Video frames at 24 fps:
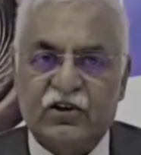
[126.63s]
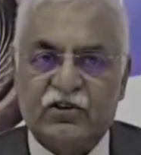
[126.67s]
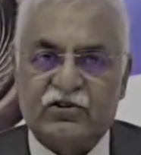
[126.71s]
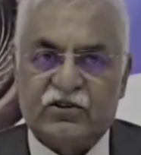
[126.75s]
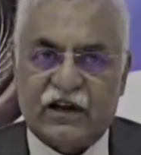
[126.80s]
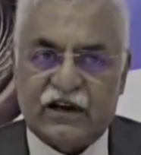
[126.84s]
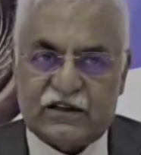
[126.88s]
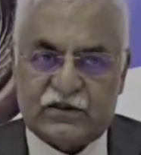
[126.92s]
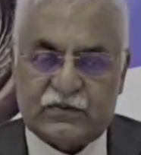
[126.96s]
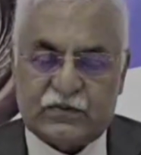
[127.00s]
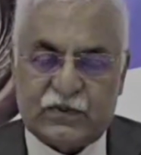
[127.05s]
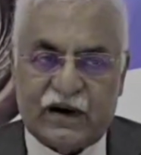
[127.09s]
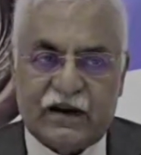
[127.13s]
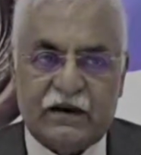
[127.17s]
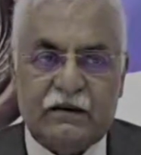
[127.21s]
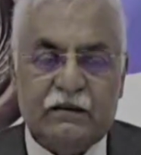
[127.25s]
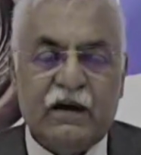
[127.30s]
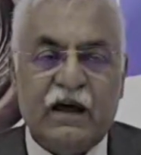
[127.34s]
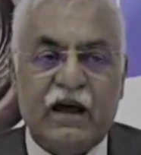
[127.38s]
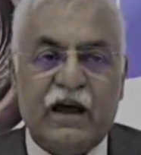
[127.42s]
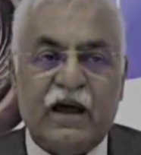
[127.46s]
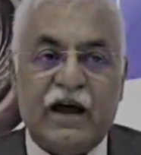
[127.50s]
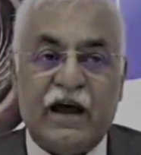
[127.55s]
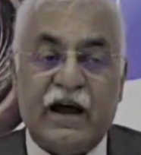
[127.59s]
That is one.
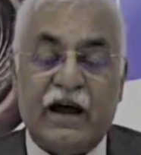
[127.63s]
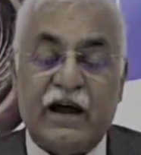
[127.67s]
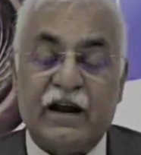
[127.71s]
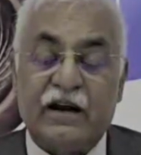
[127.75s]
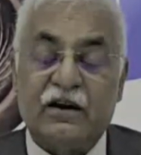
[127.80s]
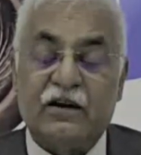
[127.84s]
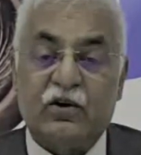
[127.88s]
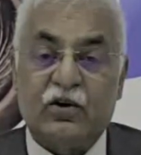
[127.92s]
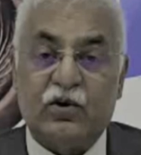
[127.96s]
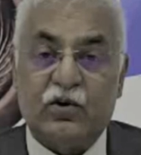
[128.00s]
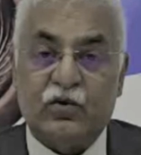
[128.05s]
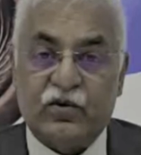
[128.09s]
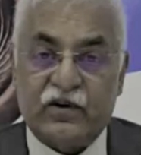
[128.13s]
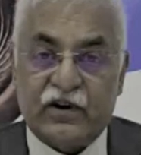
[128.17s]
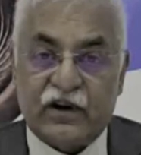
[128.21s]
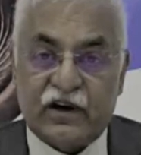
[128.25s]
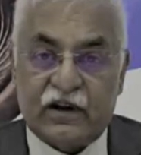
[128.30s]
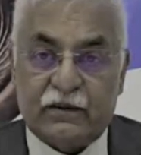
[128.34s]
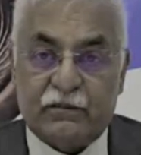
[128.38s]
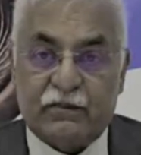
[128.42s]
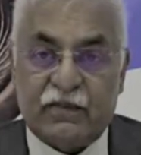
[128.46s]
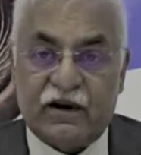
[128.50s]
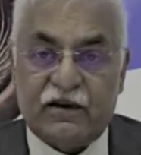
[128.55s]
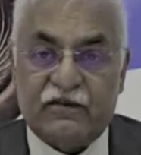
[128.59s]
And over and
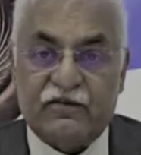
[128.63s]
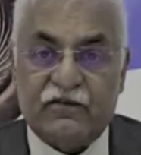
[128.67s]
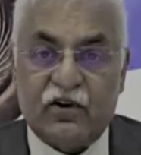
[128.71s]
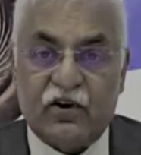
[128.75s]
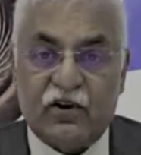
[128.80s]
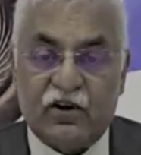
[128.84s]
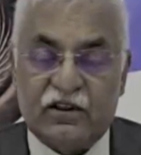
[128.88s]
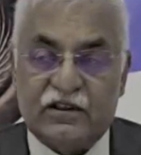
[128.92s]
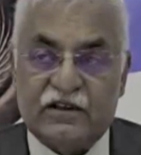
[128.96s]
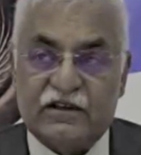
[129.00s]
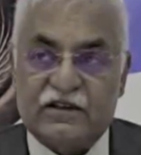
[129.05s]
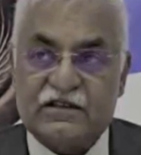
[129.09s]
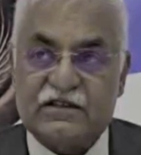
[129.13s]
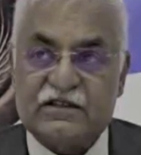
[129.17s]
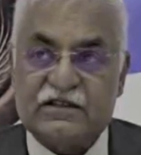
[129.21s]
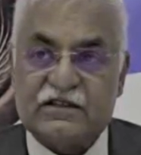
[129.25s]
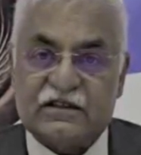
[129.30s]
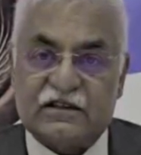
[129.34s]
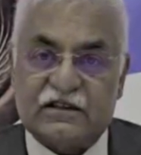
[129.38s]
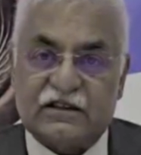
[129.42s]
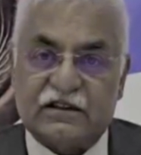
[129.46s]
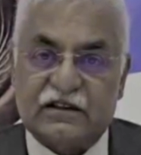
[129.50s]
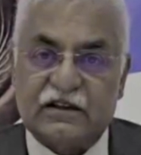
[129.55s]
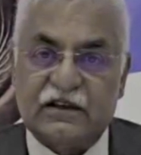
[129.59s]
above all this,
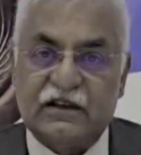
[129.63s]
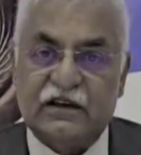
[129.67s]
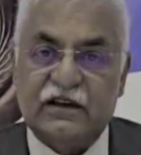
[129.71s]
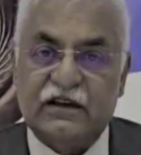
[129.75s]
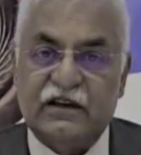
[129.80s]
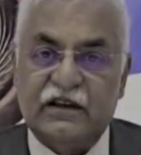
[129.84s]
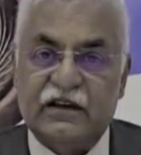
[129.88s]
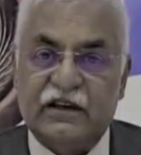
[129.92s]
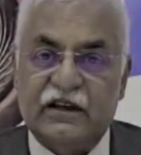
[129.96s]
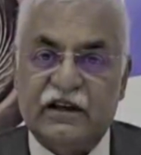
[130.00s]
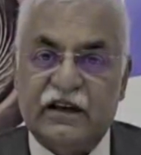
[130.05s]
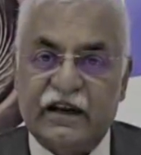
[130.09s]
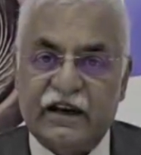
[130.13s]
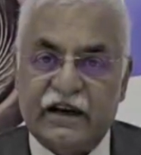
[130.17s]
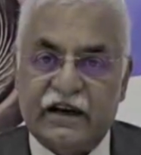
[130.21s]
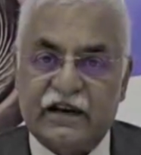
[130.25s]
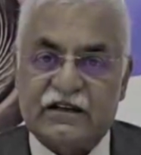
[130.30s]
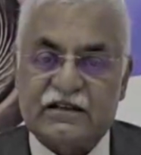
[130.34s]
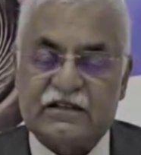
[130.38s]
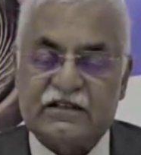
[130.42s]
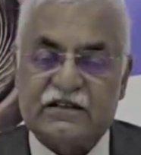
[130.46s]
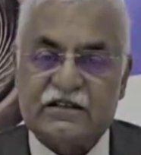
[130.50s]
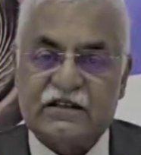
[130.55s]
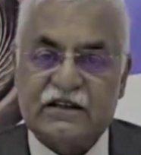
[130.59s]
the
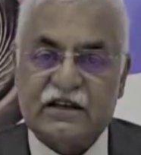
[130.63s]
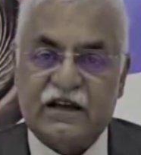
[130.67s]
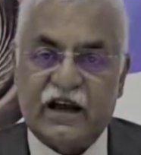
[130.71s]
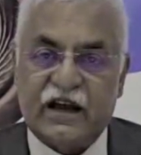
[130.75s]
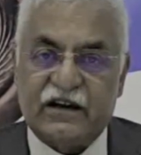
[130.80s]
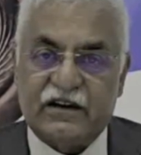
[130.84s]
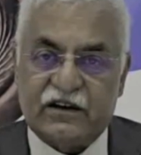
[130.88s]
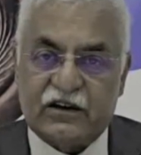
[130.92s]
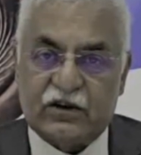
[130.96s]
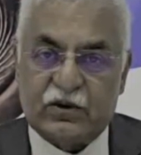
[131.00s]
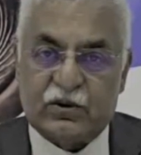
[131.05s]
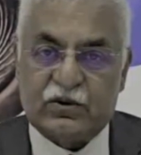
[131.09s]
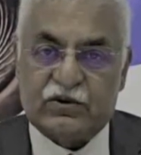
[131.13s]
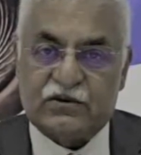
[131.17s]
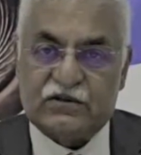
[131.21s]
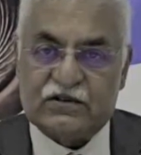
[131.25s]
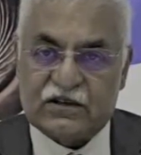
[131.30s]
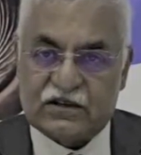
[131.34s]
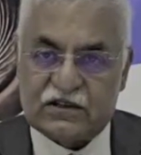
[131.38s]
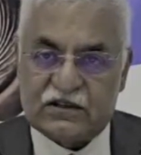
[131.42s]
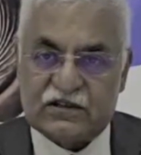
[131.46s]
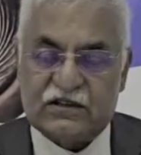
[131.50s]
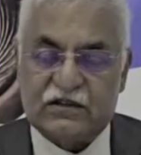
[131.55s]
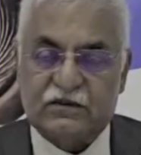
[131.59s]
latest, the anti-drone
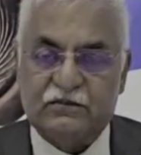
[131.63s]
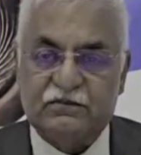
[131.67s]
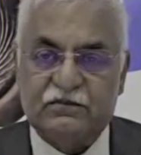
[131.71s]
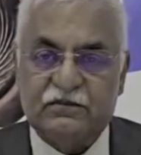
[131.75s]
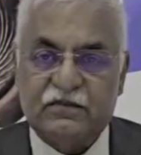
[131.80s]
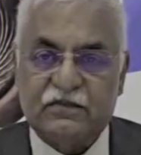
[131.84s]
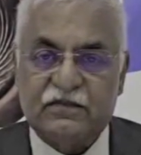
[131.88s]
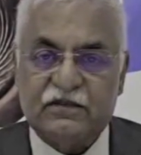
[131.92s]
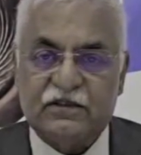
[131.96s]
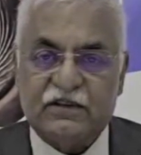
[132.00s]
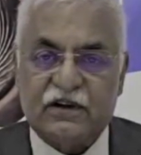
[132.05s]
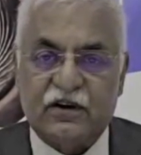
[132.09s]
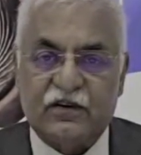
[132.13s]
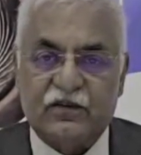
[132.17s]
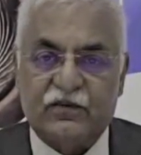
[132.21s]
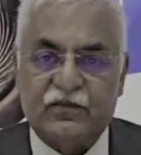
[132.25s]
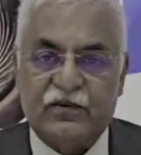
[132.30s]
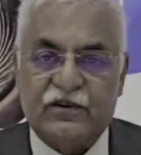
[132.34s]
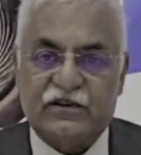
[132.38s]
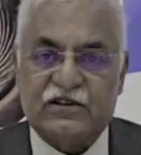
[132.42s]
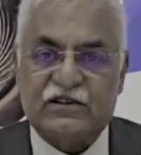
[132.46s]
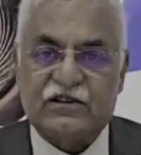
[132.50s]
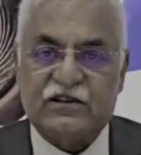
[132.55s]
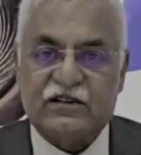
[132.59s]
system,
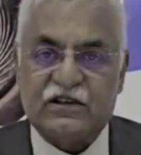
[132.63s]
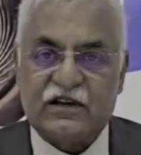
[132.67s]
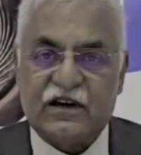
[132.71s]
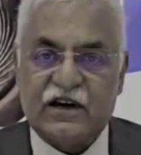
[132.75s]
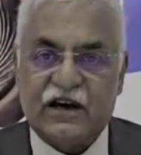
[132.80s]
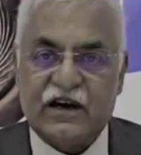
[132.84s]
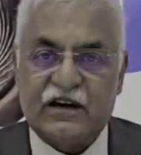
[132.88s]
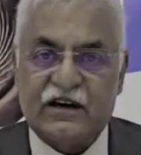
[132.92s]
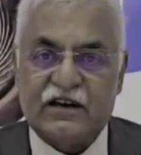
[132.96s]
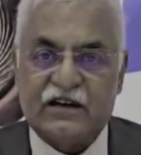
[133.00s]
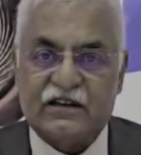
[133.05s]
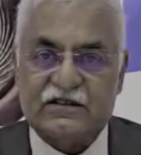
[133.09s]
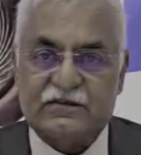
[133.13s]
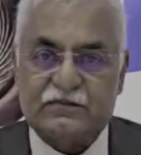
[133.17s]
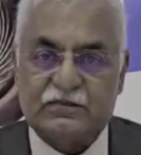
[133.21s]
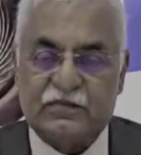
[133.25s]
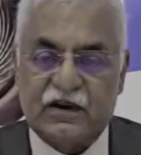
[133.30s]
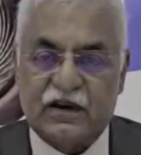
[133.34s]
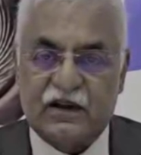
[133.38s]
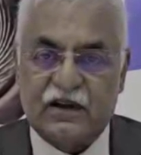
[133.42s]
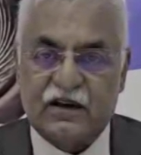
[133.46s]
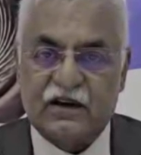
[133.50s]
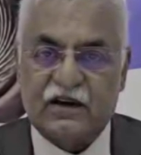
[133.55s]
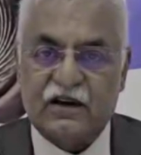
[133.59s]
which has
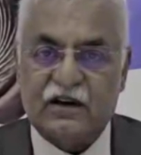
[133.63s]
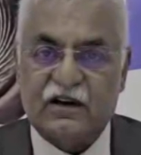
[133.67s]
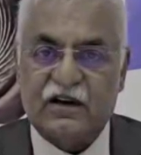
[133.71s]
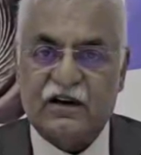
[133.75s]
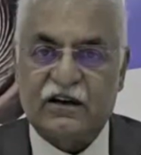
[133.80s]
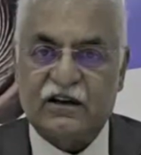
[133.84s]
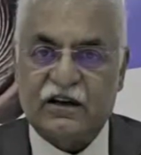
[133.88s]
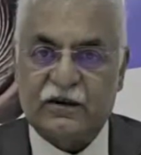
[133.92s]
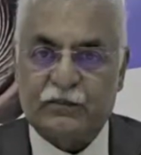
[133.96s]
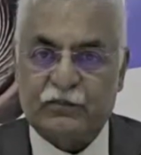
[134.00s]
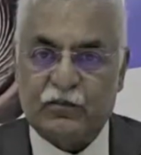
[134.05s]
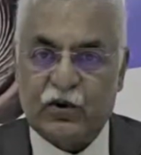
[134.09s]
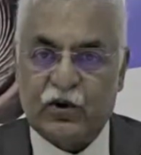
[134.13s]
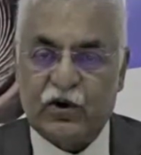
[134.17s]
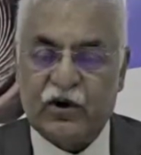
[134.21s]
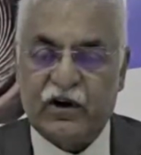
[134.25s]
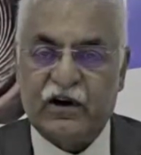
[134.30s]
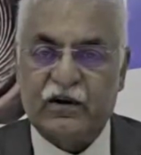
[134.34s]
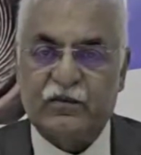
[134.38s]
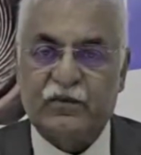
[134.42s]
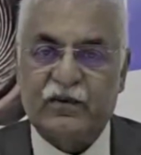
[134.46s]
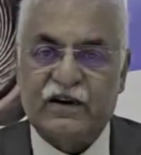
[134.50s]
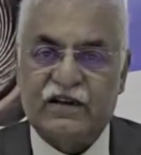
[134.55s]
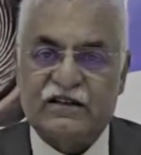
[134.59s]
been
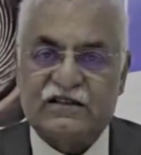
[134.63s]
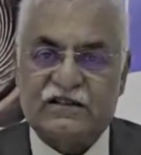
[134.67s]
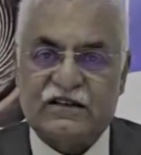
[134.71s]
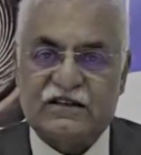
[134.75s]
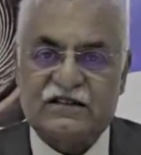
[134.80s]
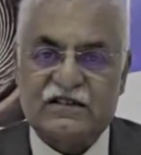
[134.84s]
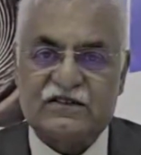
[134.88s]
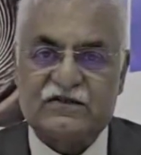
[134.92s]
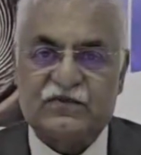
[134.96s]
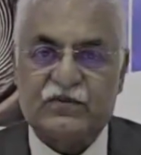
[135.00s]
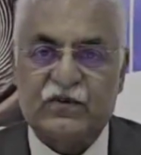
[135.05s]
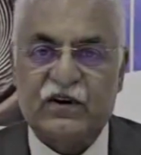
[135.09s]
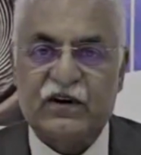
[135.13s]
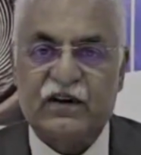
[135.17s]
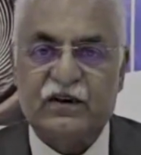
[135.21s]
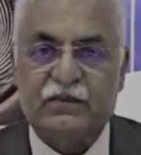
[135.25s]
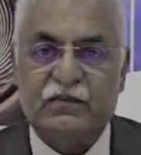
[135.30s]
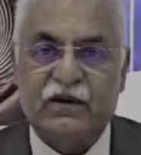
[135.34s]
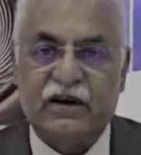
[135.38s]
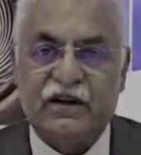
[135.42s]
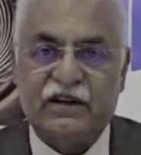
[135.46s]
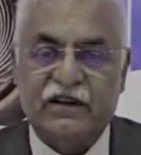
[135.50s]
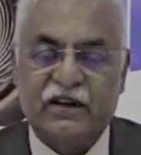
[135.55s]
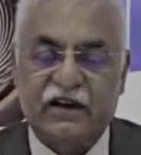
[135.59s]
deployed very successfully
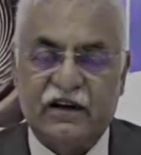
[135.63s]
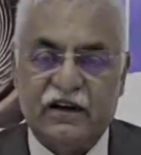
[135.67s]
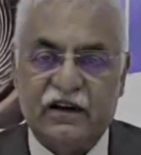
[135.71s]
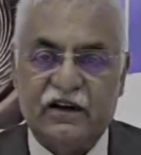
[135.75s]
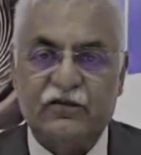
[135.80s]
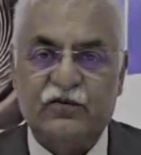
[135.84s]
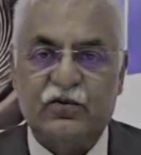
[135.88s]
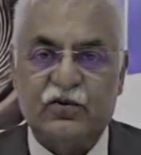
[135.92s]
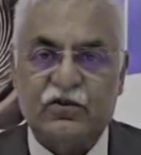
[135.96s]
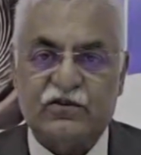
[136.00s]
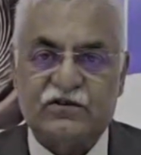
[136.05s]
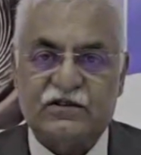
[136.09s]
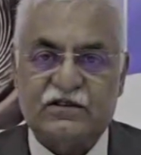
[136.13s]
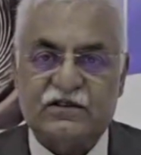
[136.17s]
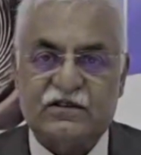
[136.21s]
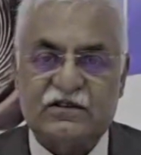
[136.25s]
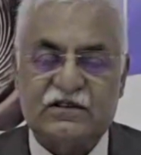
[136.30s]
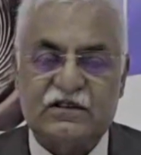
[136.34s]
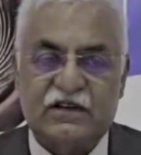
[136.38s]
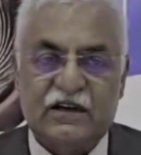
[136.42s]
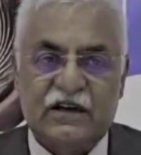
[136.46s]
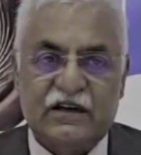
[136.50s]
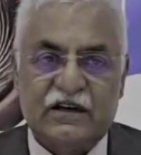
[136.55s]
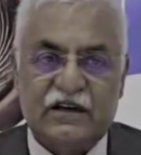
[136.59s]
by the Indian forces,
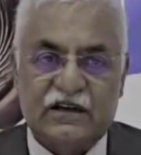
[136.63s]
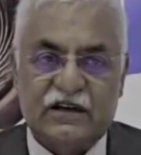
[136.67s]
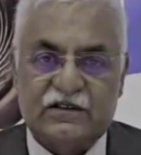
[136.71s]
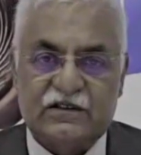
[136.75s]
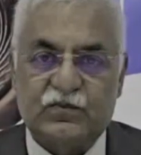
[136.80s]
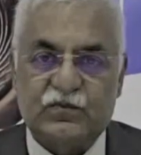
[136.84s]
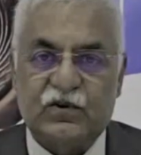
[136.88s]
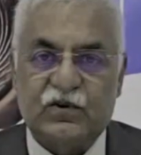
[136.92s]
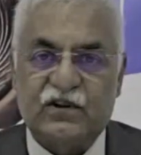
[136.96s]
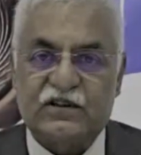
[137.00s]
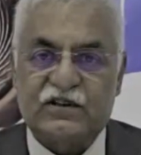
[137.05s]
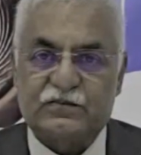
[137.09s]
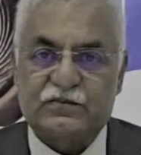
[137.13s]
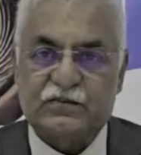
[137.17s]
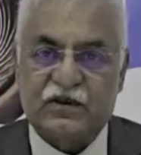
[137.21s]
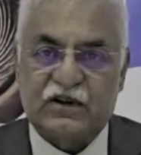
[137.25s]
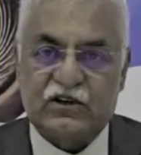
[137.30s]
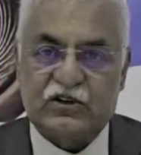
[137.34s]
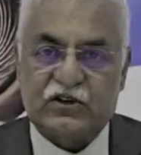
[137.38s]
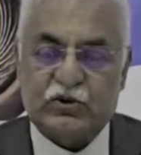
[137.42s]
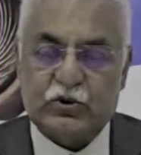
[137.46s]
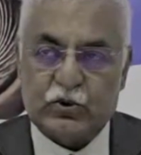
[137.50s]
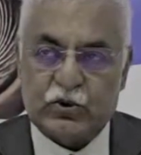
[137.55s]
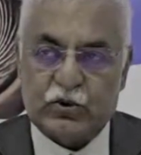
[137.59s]
is what is
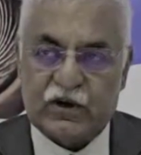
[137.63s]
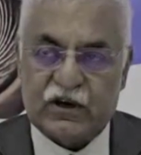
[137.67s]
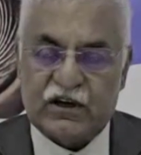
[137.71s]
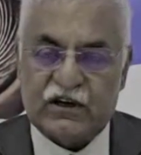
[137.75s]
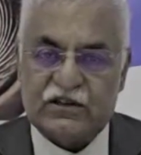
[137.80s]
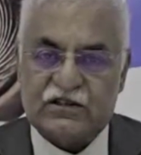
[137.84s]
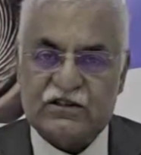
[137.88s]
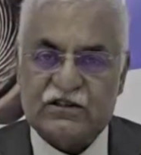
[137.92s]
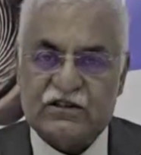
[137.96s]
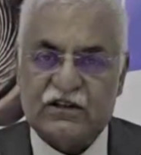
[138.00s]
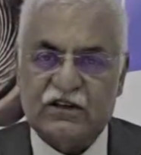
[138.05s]
being showcased,